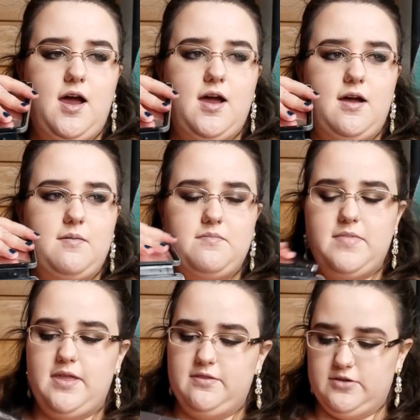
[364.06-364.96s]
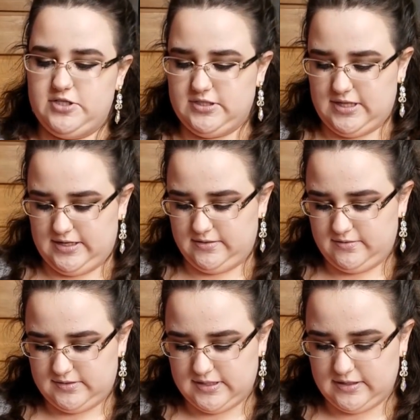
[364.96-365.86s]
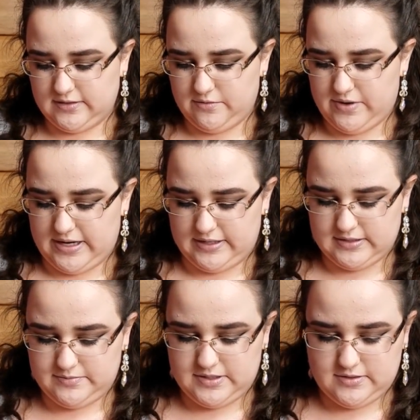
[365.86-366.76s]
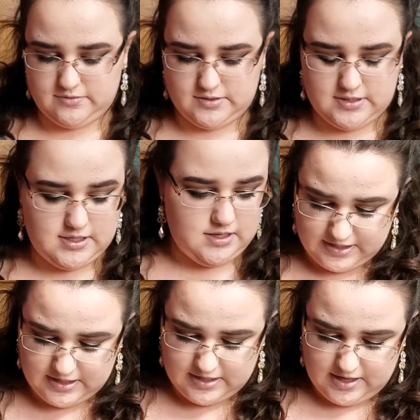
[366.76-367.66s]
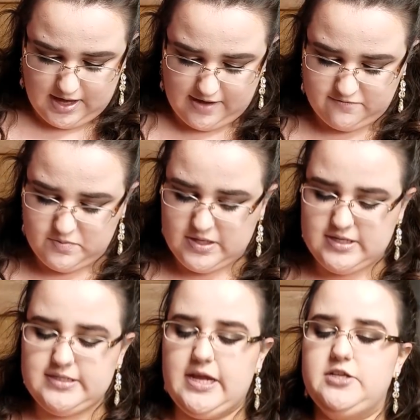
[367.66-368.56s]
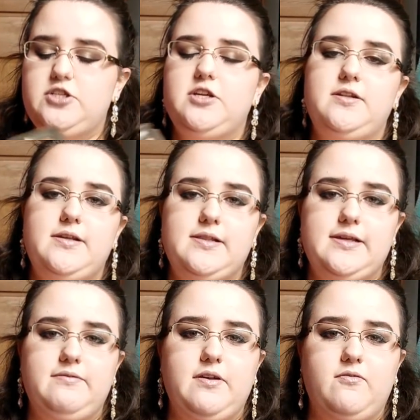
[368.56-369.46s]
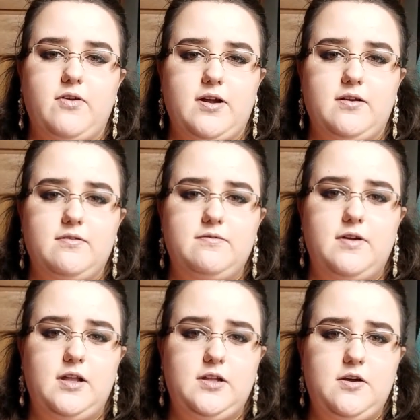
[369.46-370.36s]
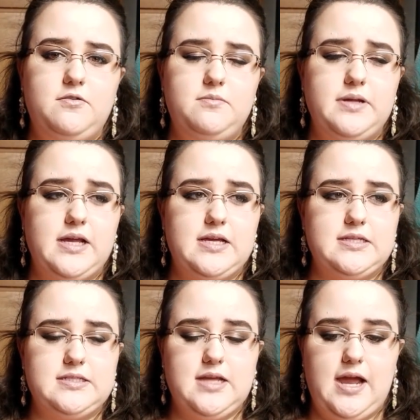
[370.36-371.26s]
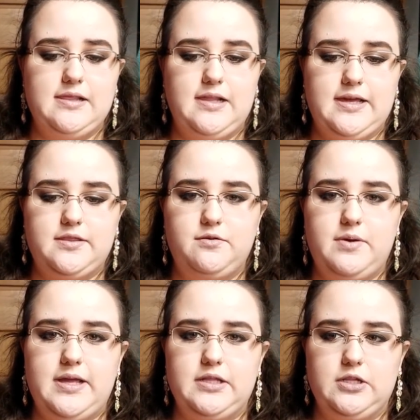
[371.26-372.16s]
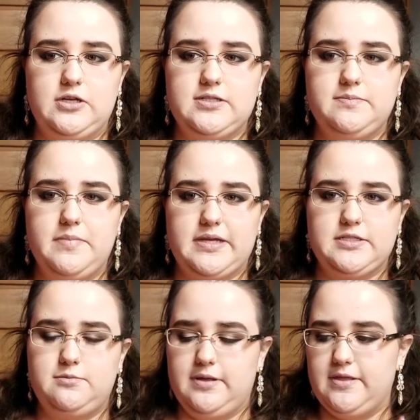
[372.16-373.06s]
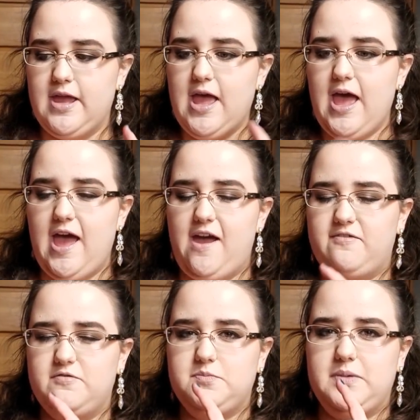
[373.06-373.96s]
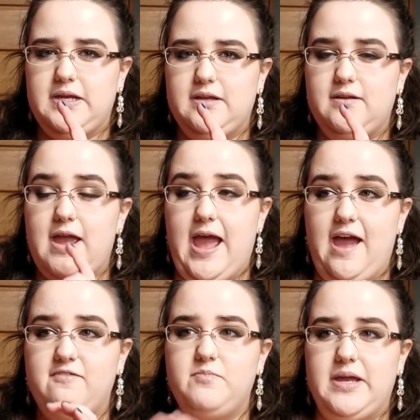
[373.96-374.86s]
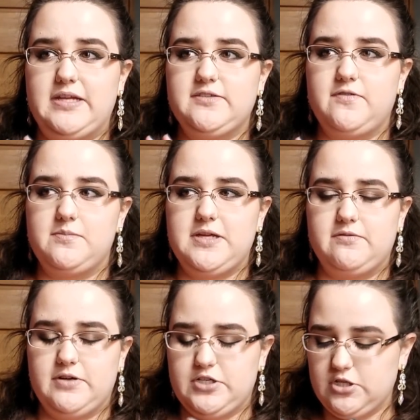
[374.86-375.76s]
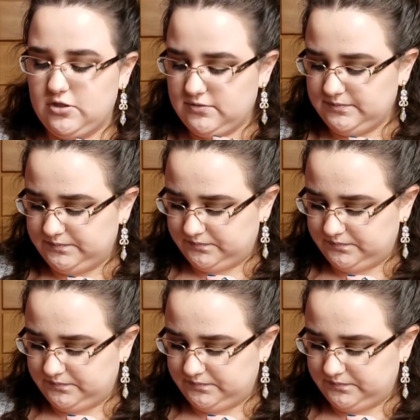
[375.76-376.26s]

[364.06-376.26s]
And they're just like sitting there waiting to be used. I've been intentionally leaving Verve alone because I like the way it looks mixed with Half Baked from the original.